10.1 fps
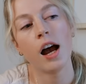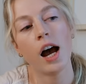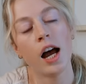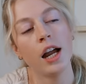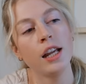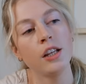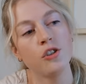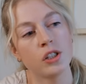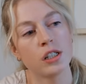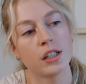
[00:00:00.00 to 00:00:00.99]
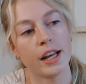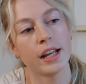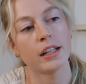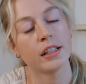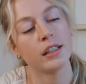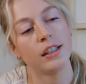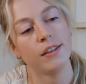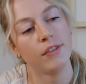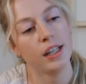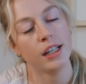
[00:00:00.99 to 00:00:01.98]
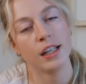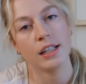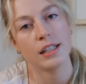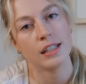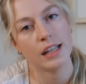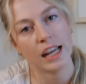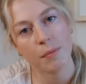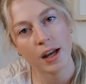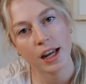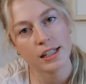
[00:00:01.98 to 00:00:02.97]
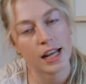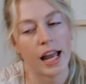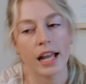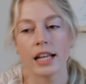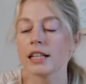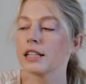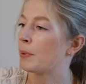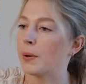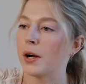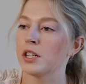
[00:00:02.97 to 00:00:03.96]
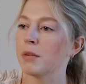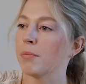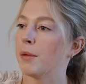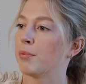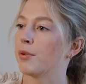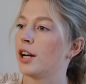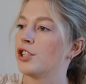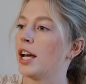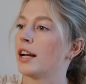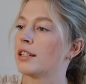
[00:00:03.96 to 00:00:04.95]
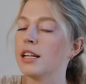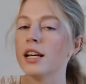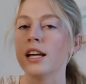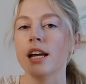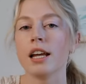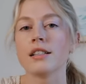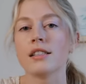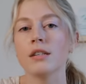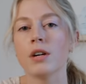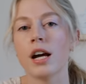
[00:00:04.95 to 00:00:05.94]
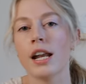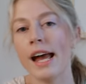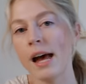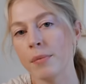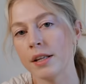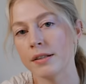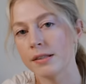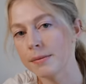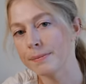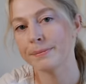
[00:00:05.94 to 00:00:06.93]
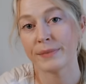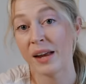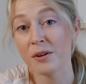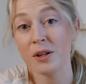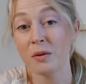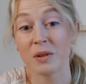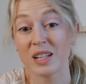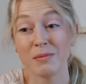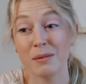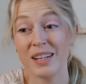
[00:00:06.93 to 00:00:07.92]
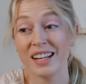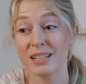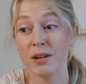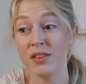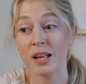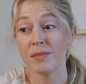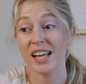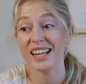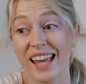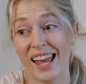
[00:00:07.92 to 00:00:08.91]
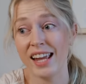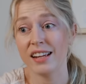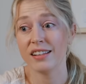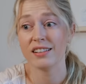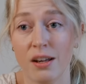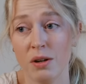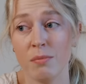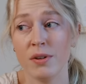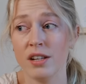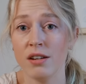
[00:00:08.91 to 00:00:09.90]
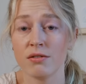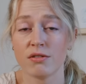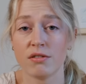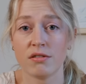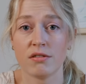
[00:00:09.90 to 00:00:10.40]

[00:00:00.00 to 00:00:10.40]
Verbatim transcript: I just like living day by day, project by project, and see what kind of happens. I don't know, because maybe next month I'm like, hey, I want to build a house.